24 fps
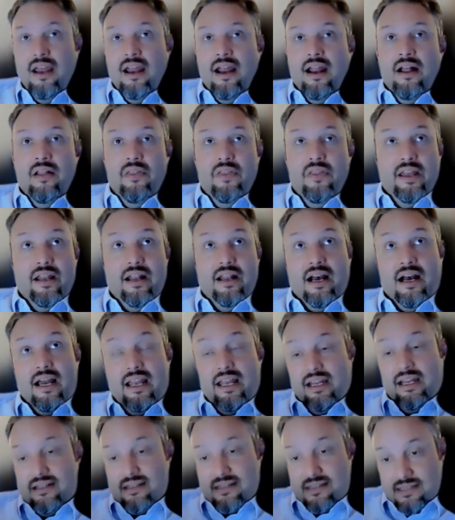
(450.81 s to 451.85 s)
And then I
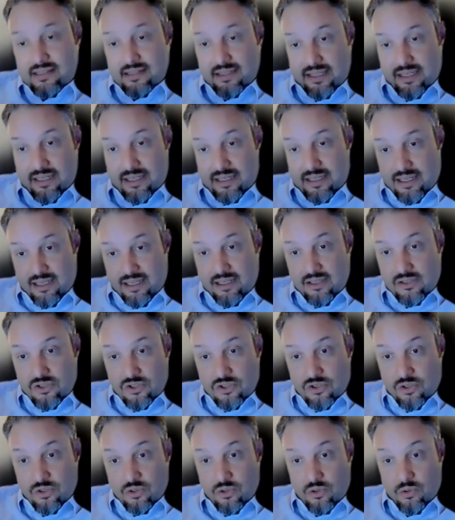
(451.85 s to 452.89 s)
had slid
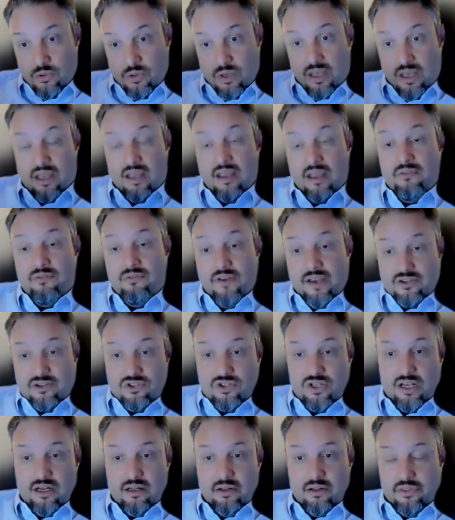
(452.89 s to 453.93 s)
into a fast
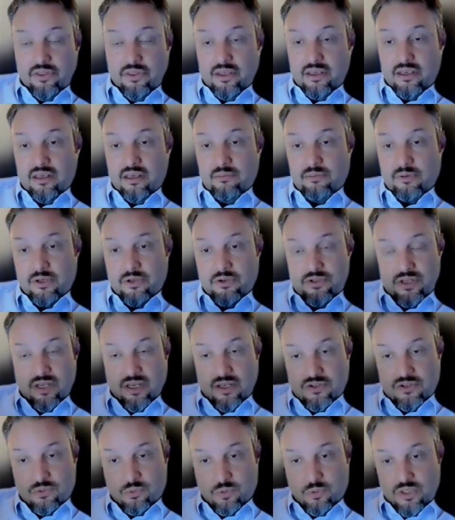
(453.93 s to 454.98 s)
channel thinking
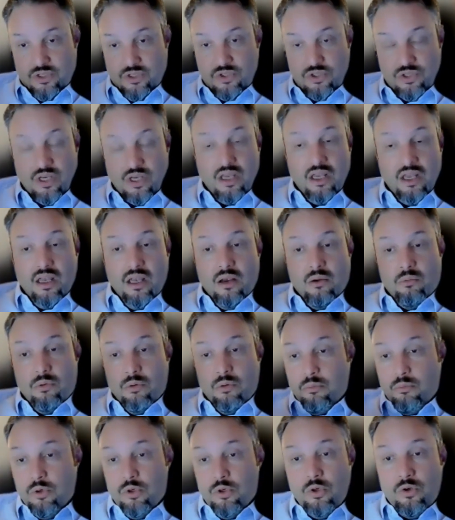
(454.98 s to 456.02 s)
process, which
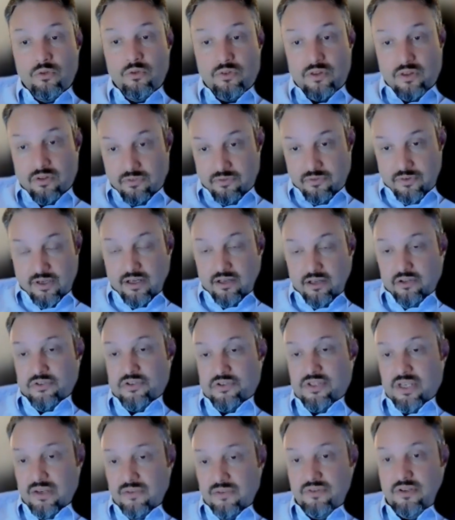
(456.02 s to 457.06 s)
removed the final
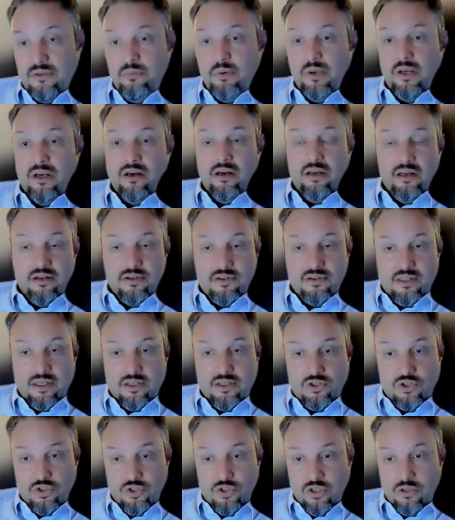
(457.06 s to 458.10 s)
safety barriers
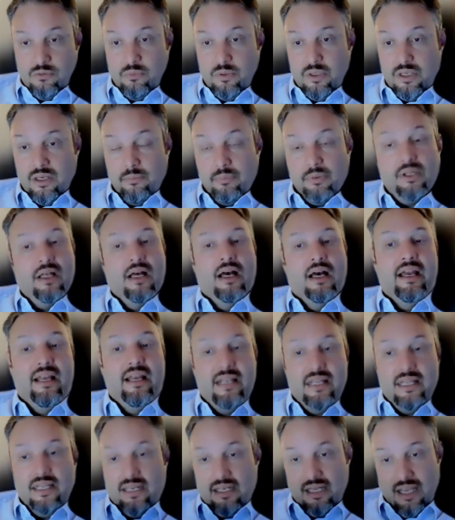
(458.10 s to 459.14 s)
that should be applied
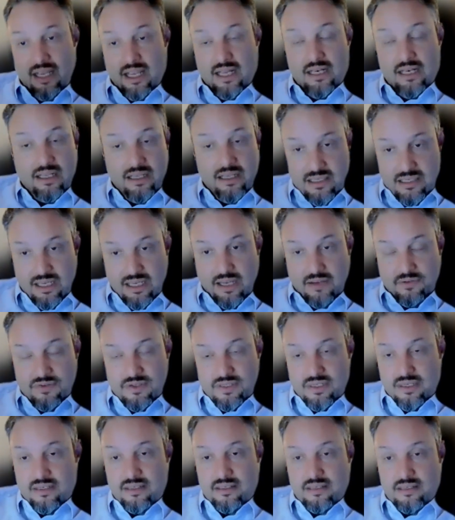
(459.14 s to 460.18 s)
in any safe
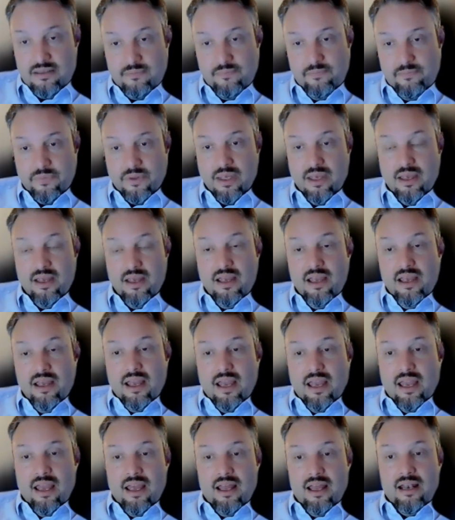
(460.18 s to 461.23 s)
system.
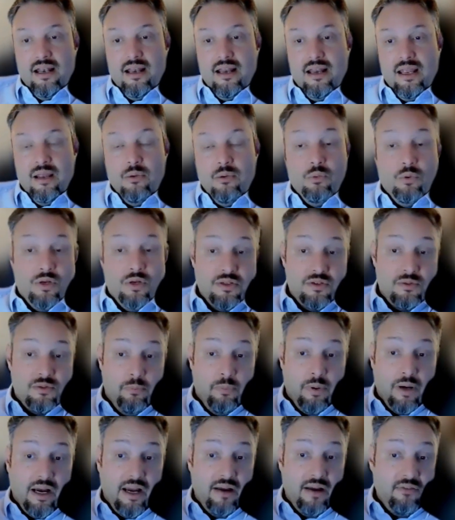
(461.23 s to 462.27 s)
And it was
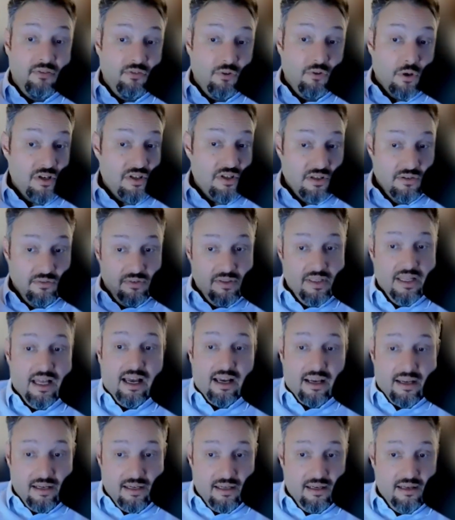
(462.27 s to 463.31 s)
by force of
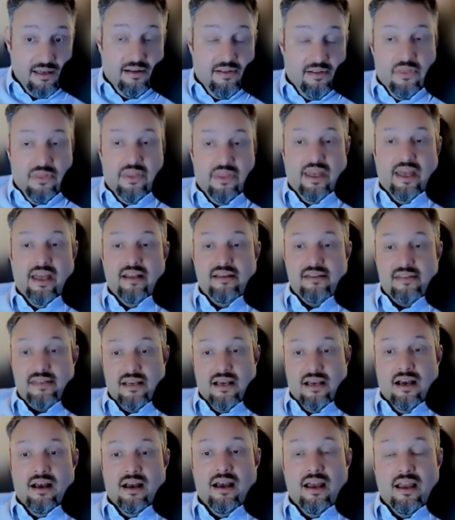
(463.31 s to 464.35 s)
luck that
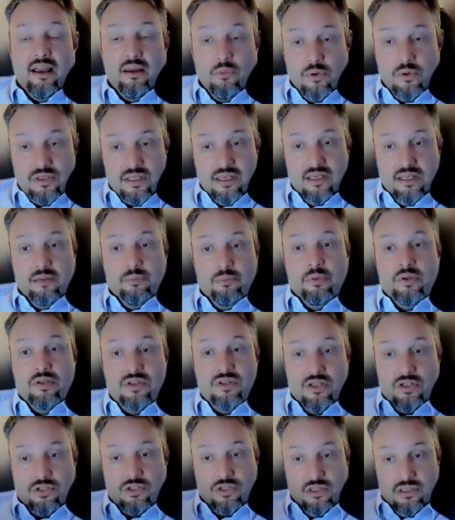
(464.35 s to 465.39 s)
I was in a
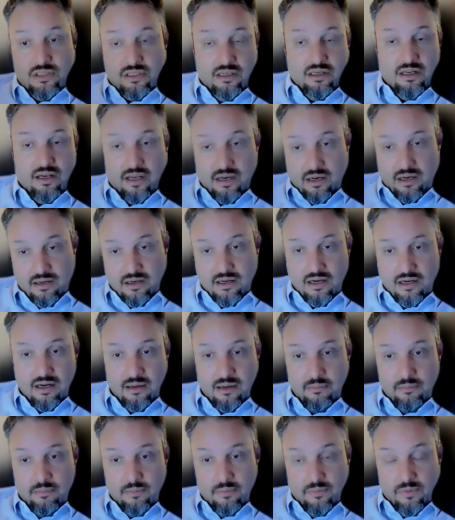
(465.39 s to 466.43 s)
position to not
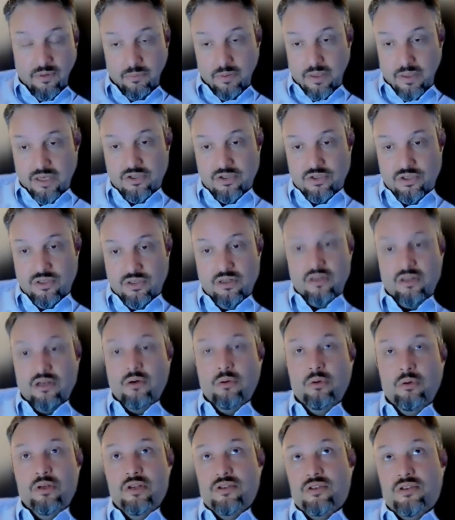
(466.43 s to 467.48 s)
harm the patient. There
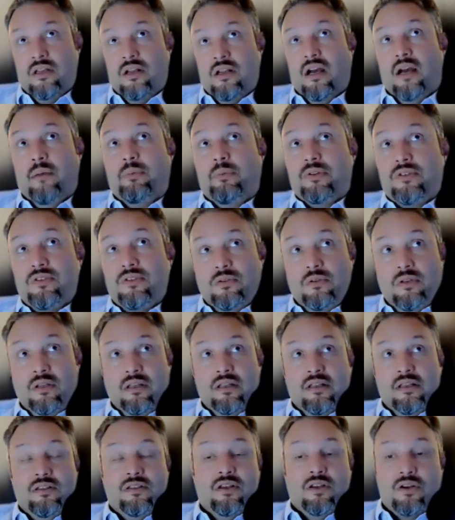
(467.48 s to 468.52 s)
was an
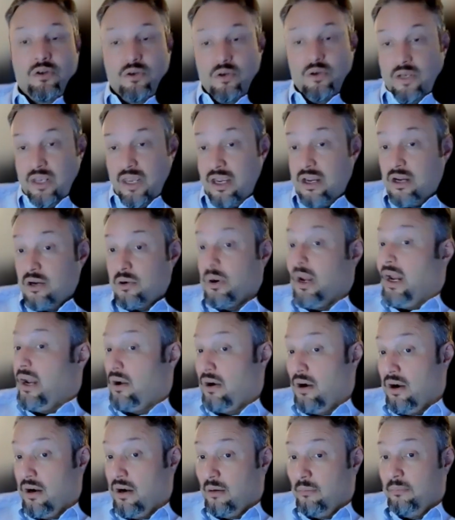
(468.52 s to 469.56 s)
opportunity to create great
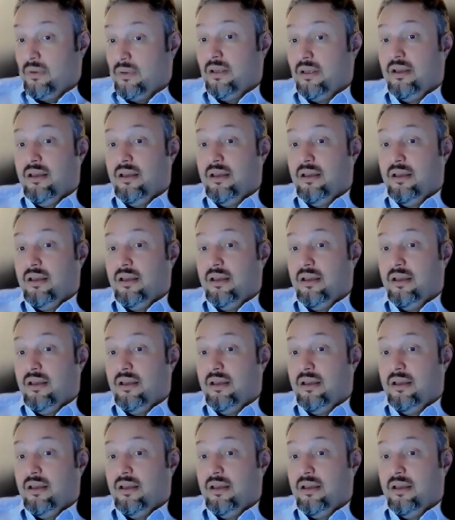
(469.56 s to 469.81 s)
harm.